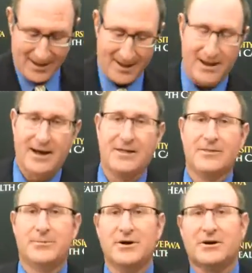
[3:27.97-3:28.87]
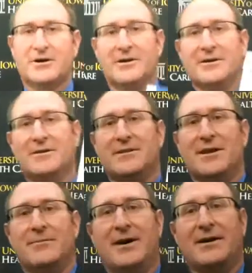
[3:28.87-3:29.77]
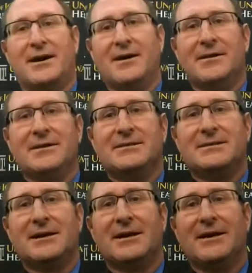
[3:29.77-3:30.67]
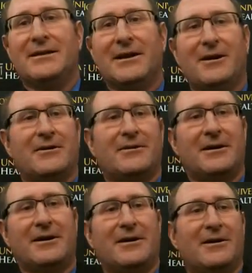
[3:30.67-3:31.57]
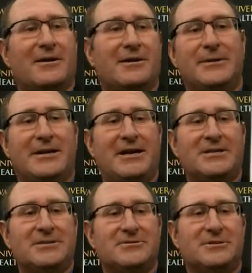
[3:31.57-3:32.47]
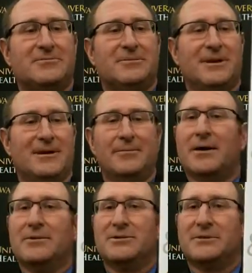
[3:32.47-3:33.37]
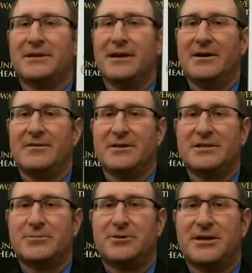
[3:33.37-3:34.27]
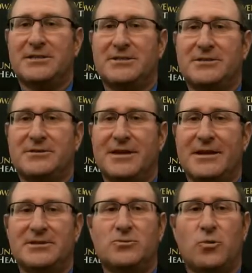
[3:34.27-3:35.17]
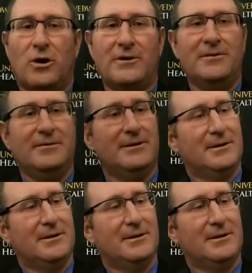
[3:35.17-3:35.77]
The book that my colleagues and I in the healthcare communication group published with the Yale University Press in 2001,